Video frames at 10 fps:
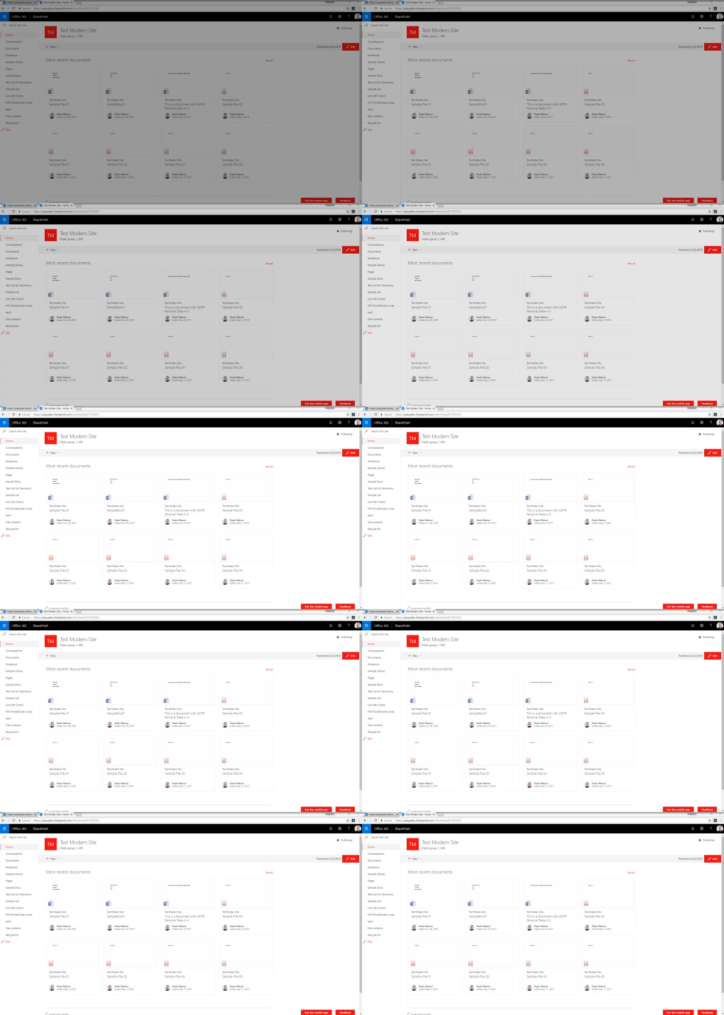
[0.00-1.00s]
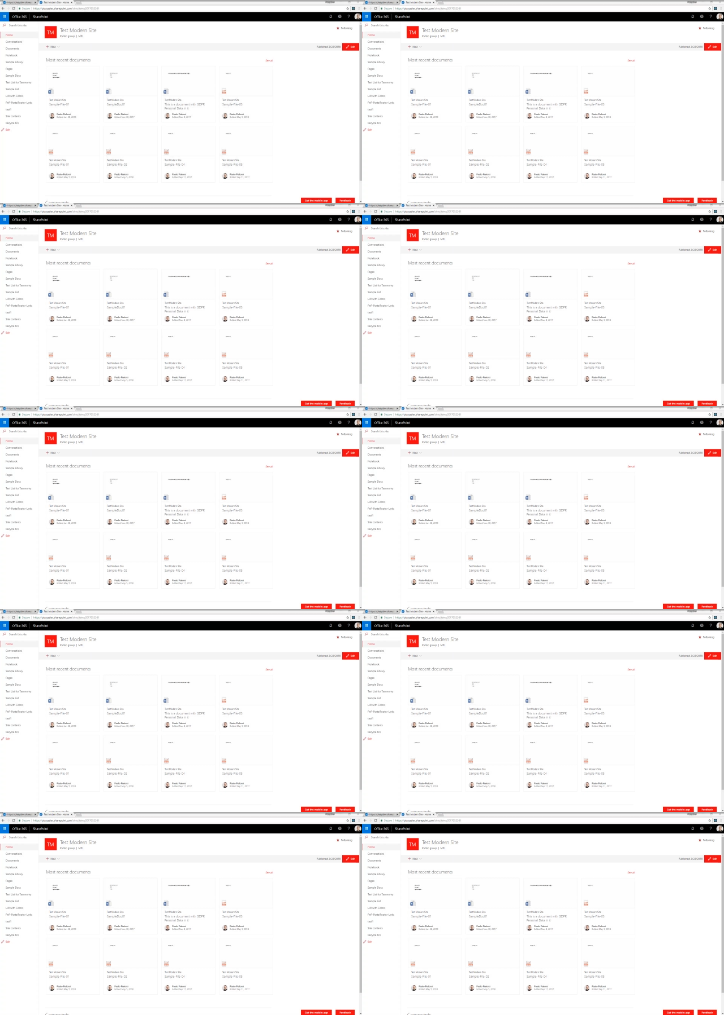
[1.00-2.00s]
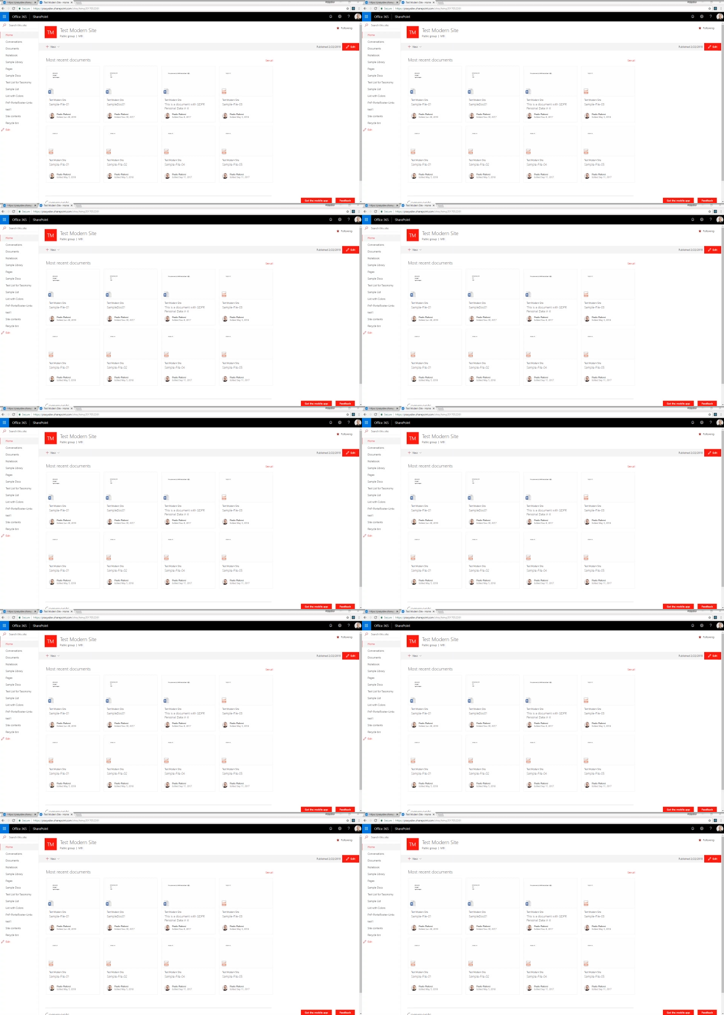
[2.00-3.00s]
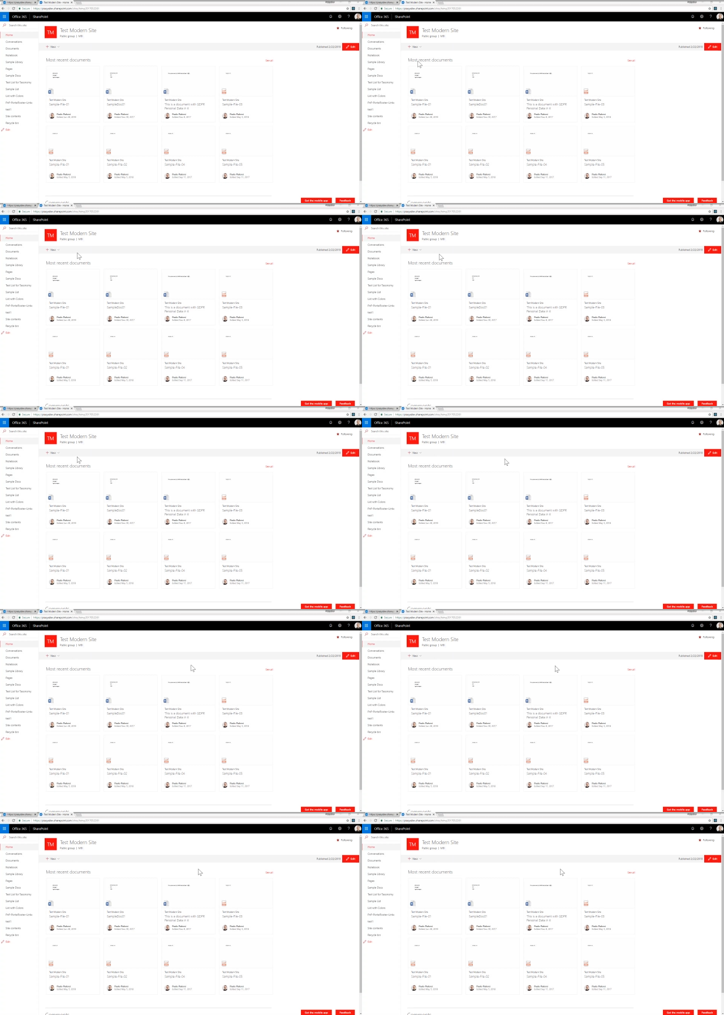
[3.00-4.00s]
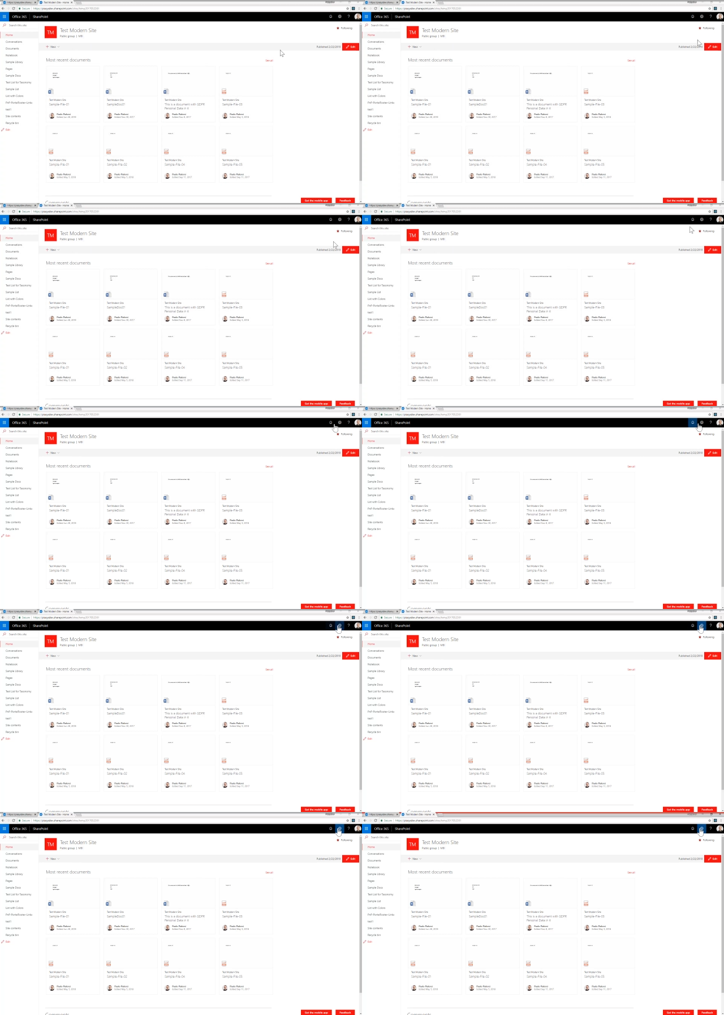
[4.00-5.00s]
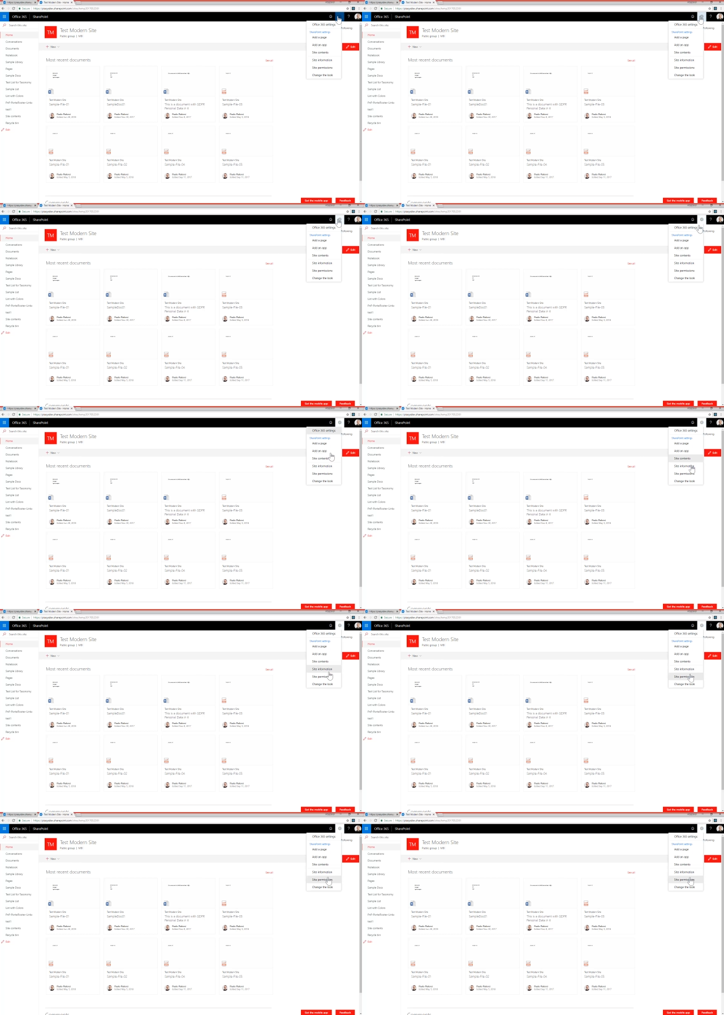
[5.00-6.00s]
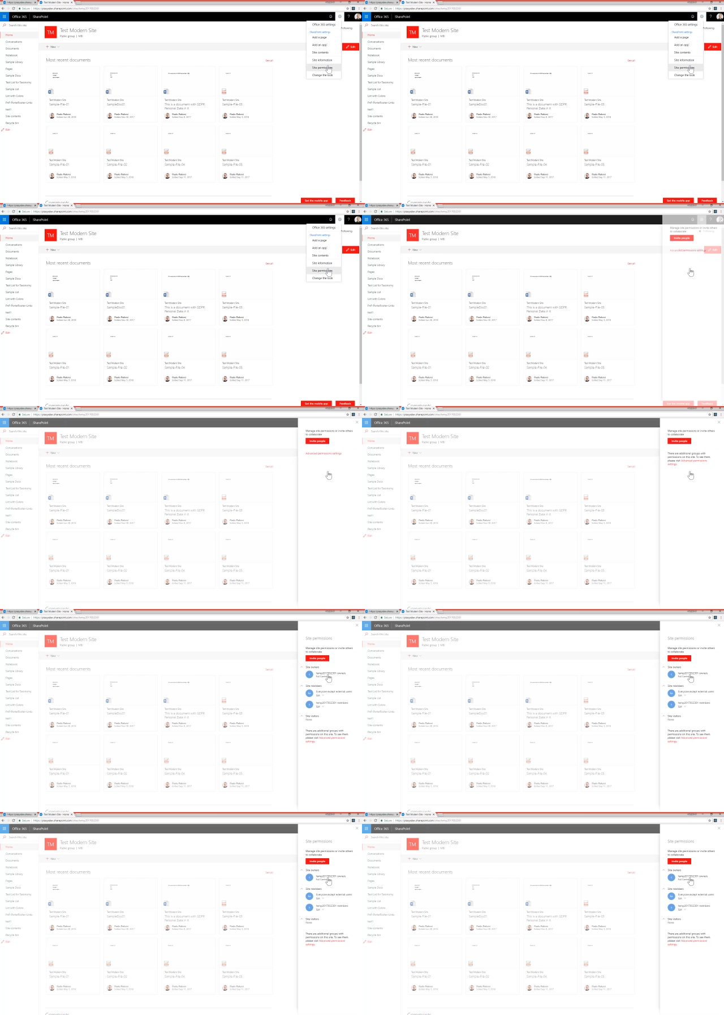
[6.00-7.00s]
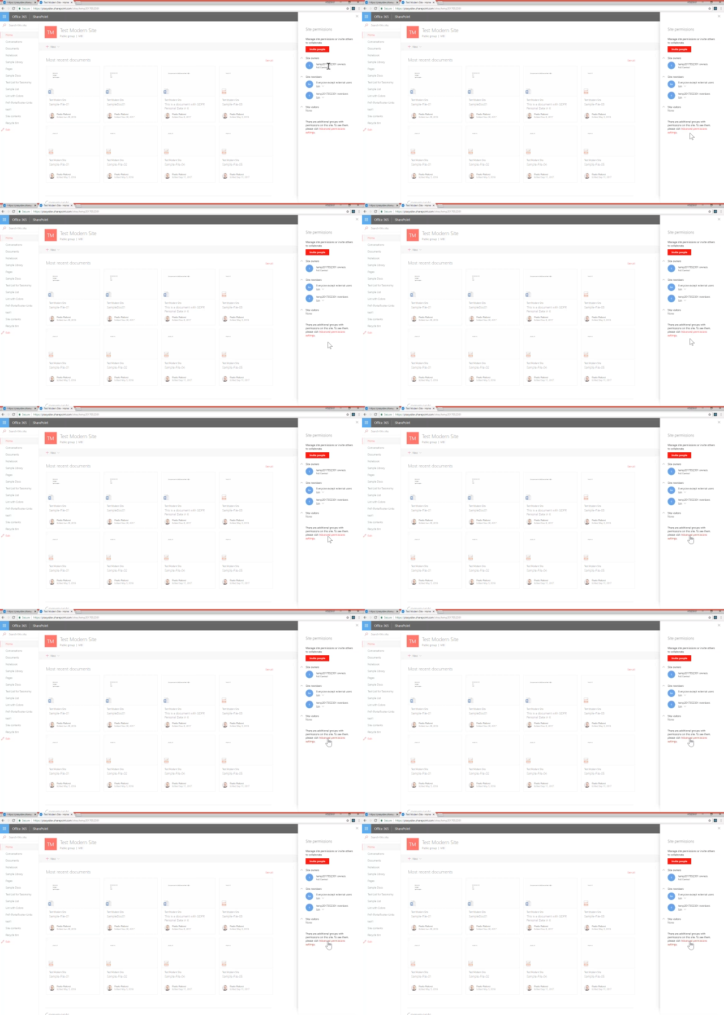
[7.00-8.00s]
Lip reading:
[unreadable: no face in view]